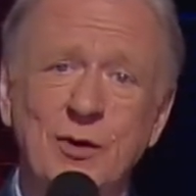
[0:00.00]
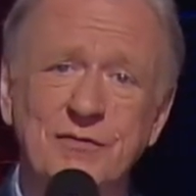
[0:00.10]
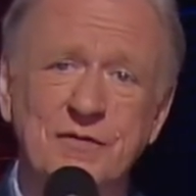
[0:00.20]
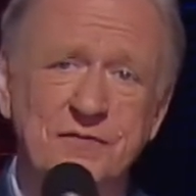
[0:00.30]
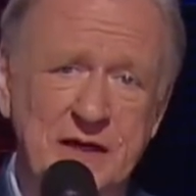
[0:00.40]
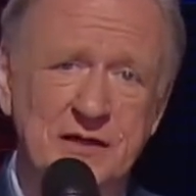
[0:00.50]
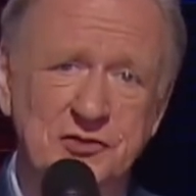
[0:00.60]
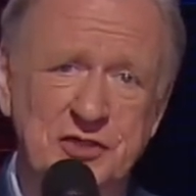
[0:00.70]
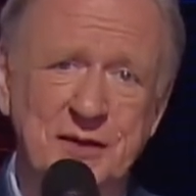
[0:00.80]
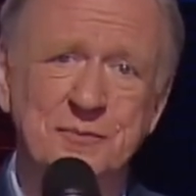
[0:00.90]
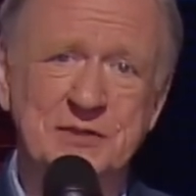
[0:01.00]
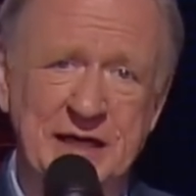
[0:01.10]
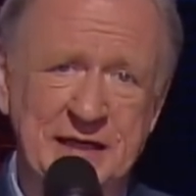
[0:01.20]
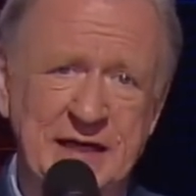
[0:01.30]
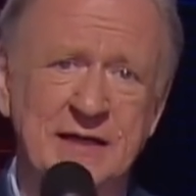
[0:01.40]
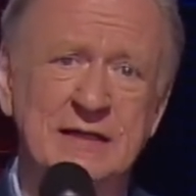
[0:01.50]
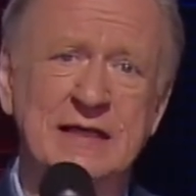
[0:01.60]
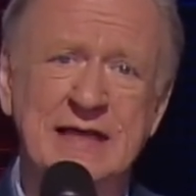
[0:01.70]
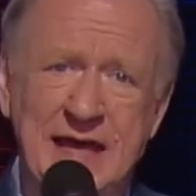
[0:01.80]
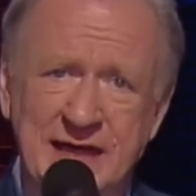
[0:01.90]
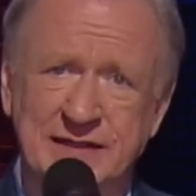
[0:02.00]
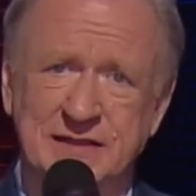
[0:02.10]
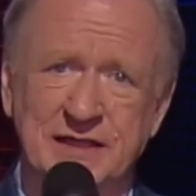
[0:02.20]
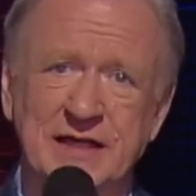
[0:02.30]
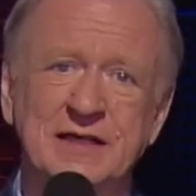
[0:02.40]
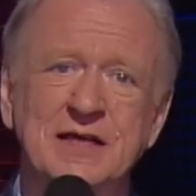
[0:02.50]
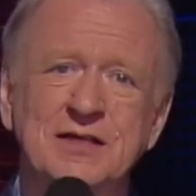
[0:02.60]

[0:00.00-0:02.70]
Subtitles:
of the Fellowship, Yael Eckstein,